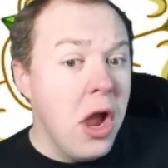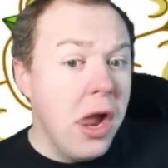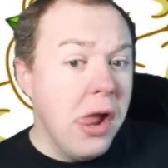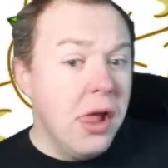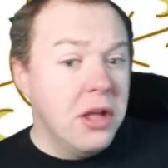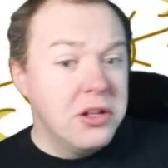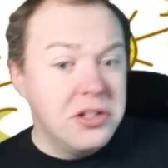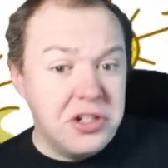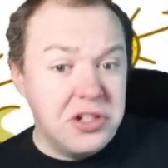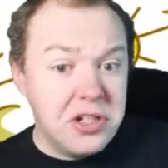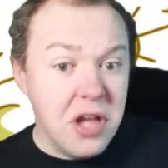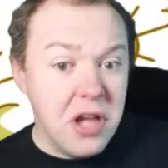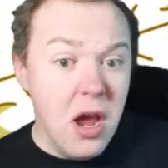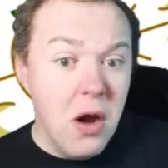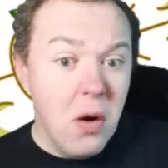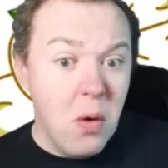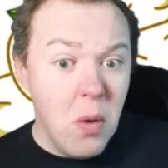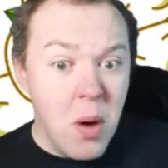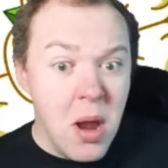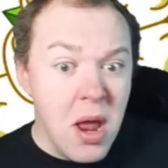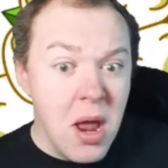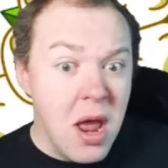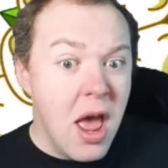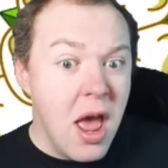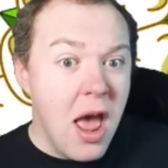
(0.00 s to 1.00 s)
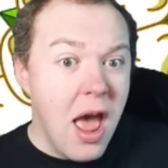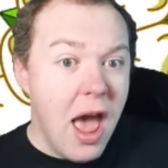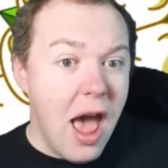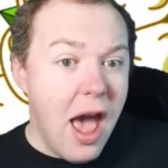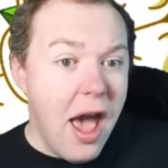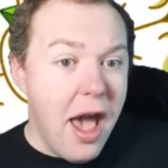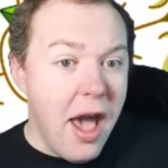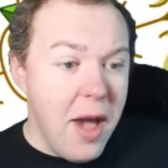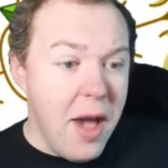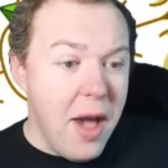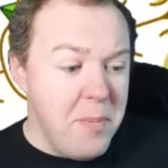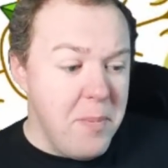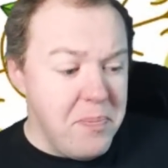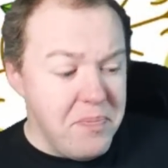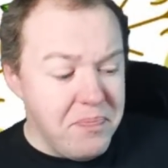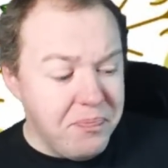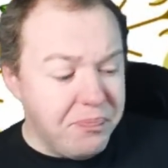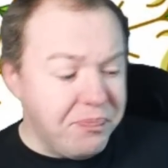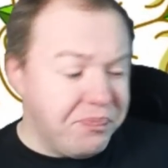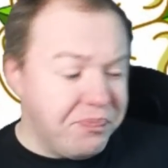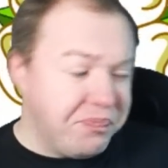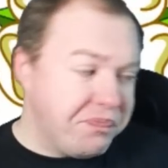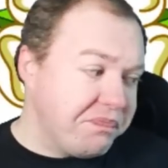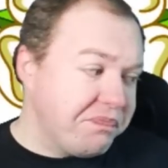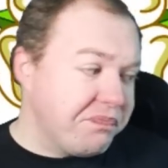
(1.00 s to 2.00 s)
so
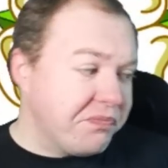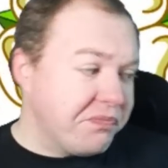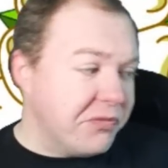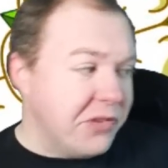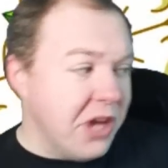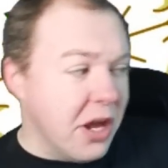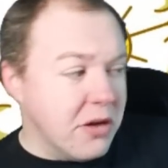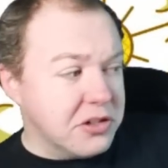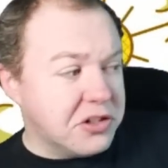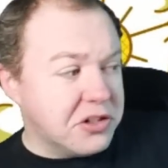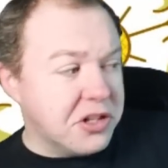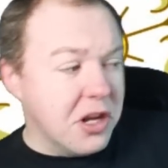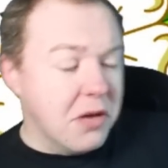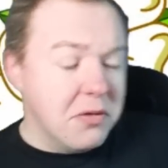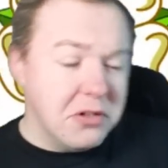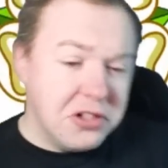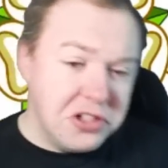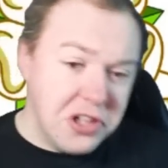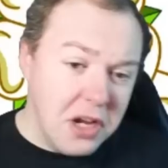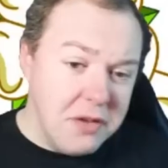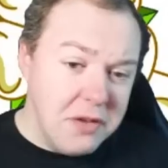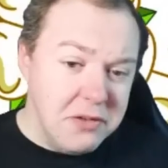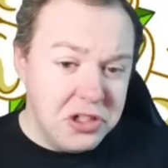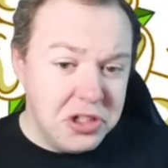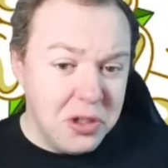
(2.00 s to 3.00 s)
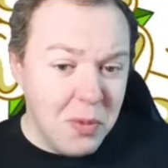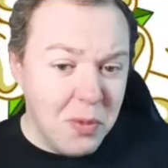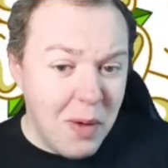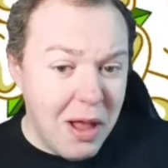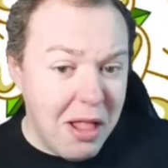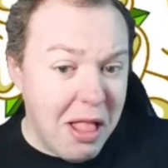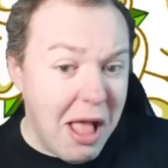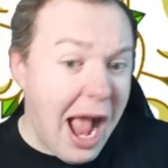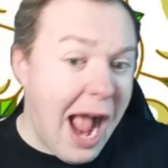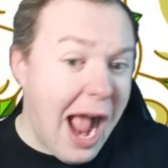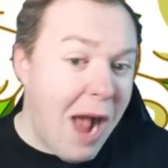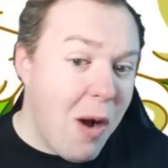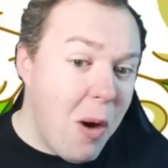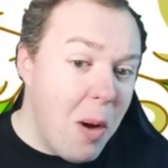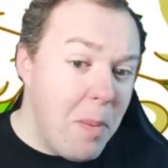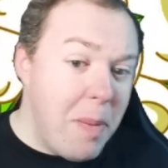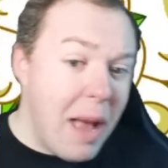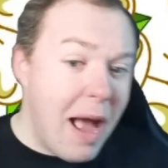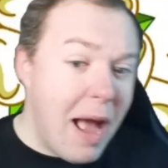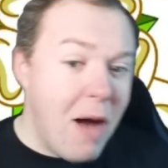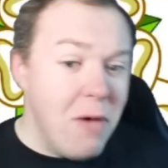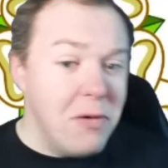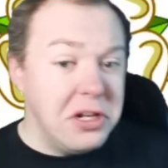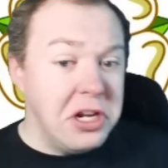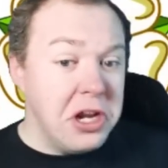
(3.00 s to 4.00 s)
Suella, how
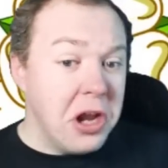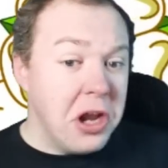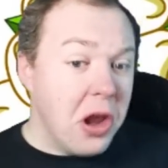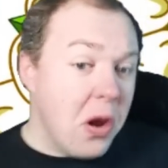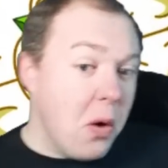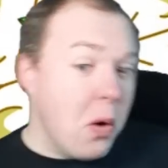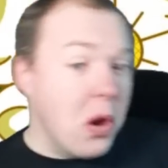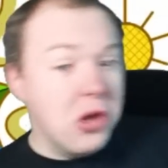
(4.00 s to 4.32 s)
about, you know,